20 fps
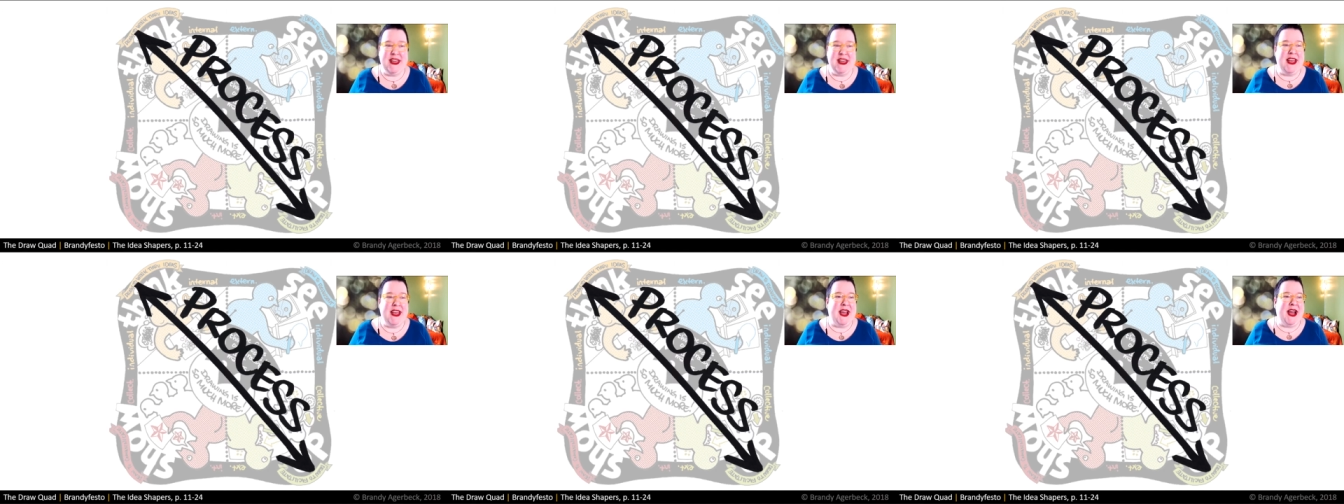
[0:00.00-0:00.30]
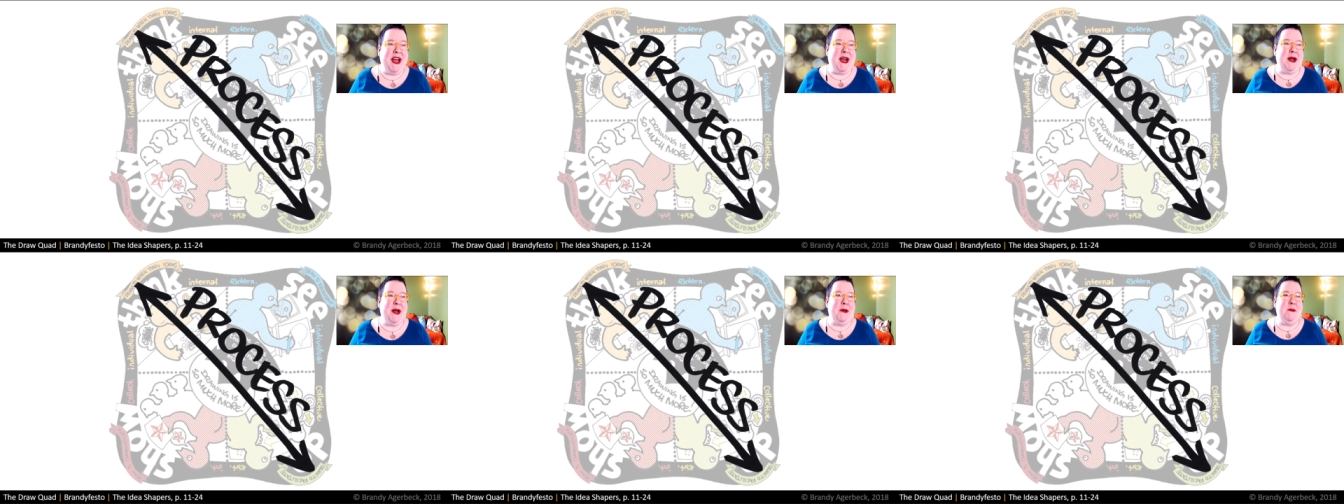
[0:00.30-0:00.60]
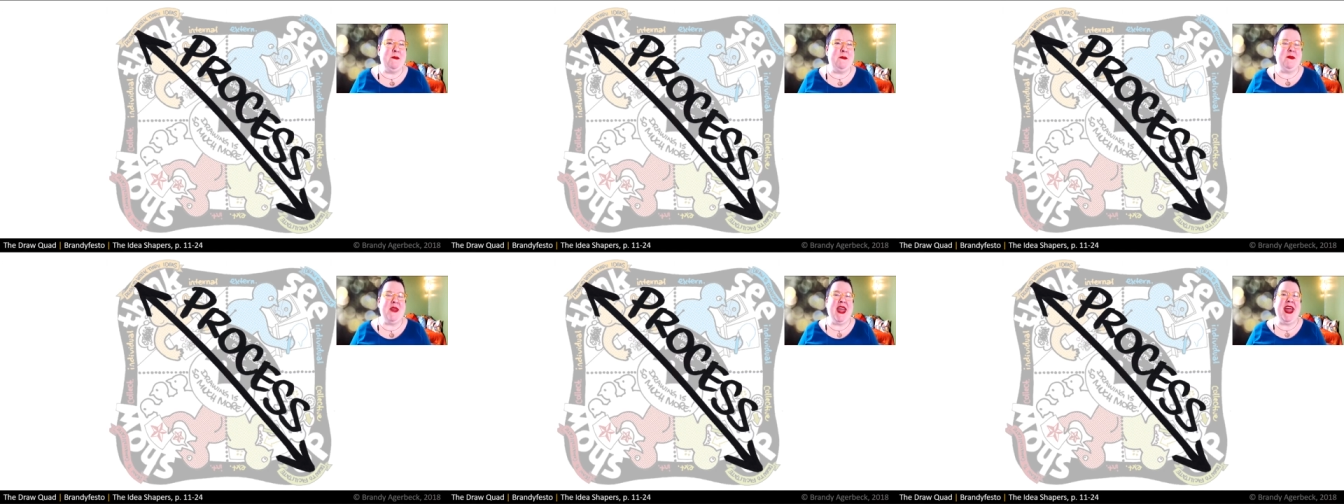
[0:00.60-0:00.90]

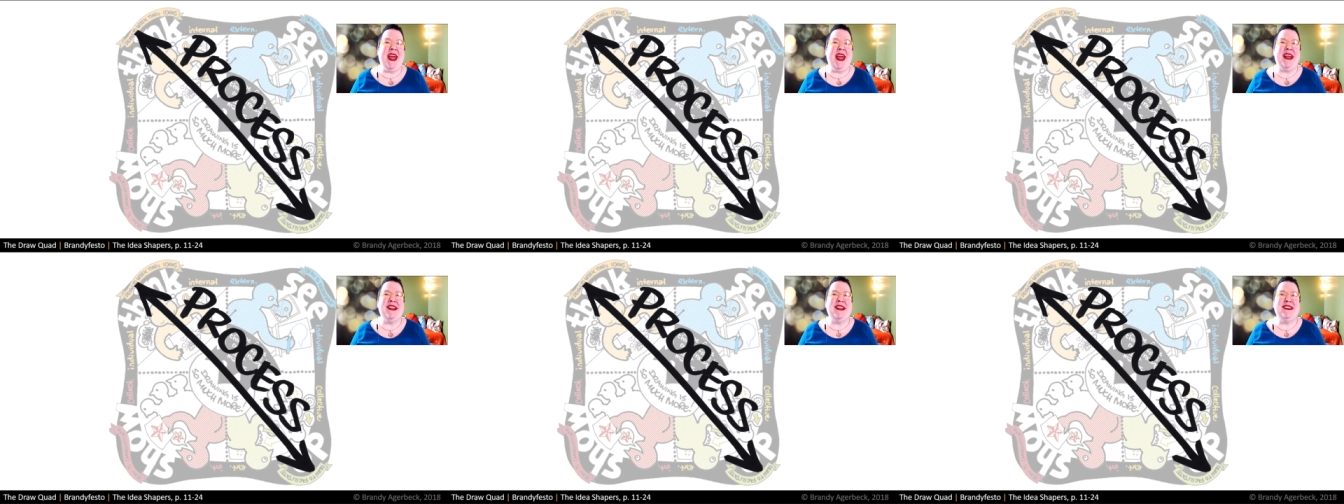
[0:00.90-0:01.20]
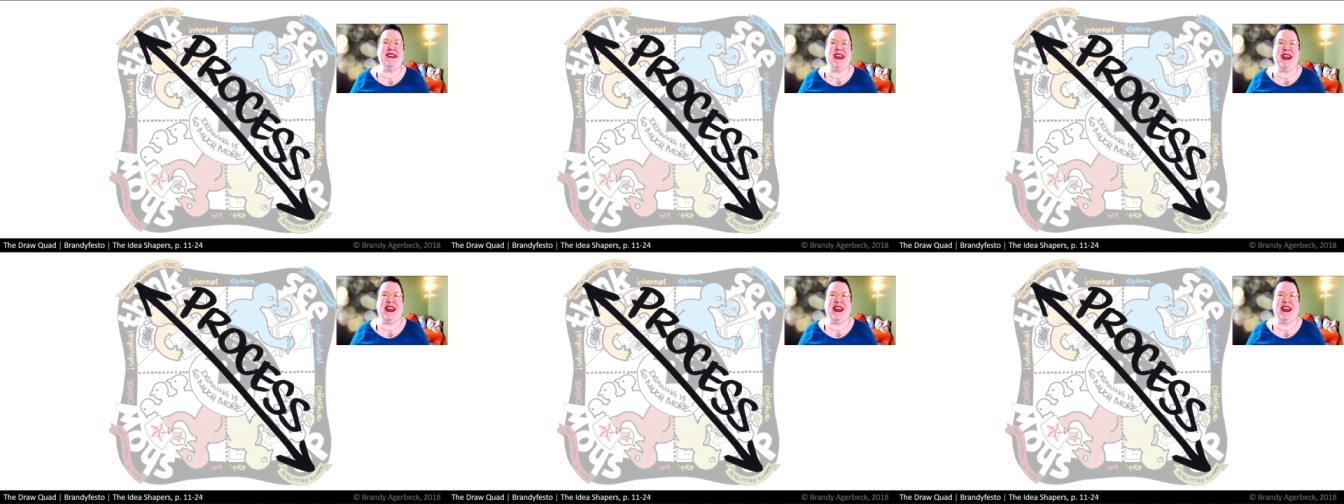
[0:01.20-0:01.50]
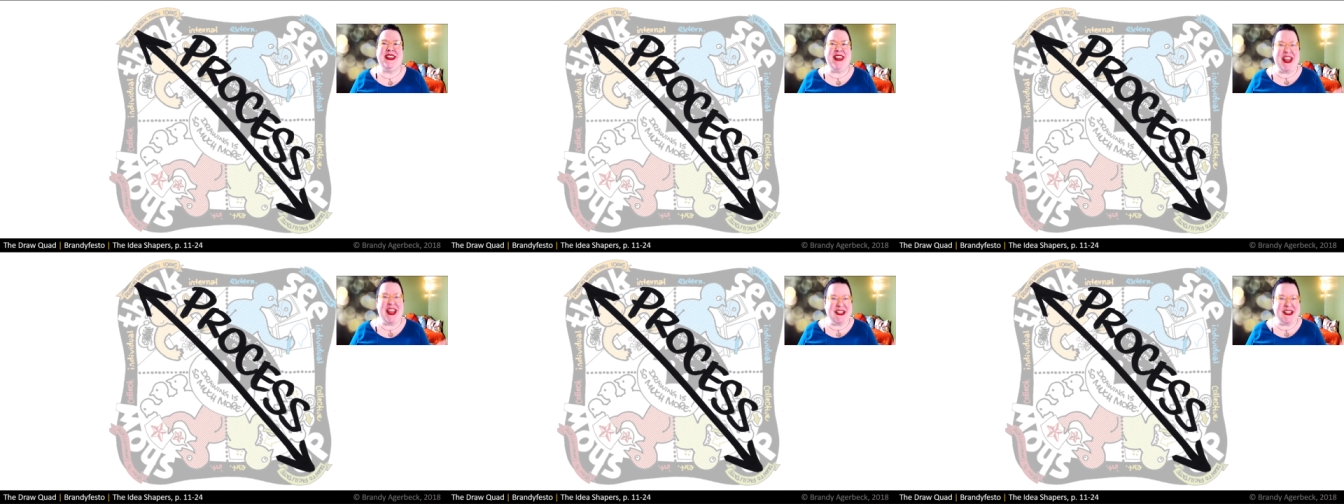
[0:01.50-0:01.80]
Um, and uh, the
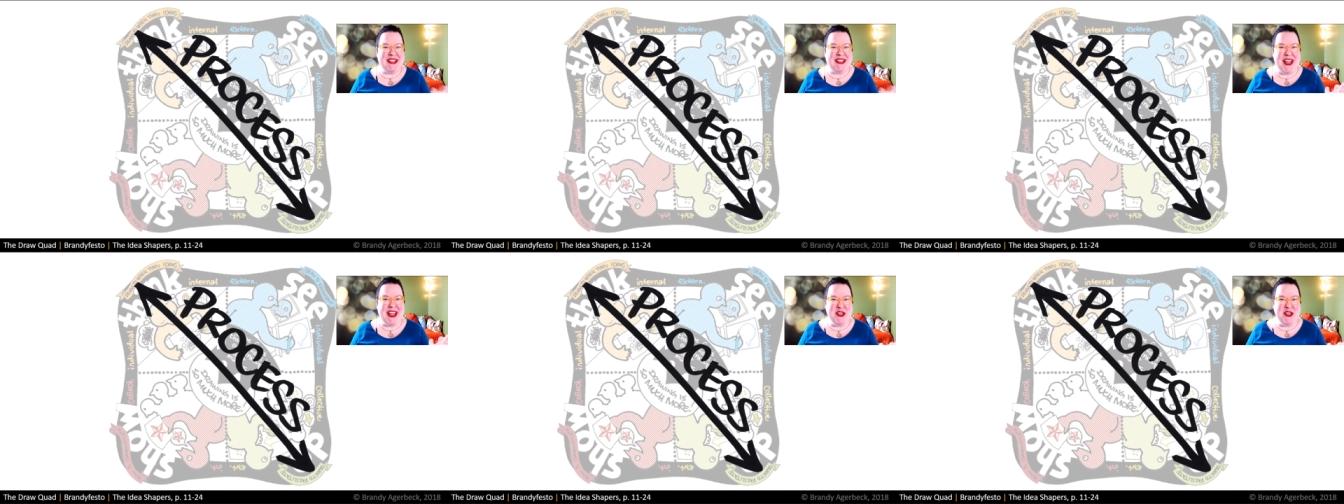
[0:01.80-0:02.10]
next slide,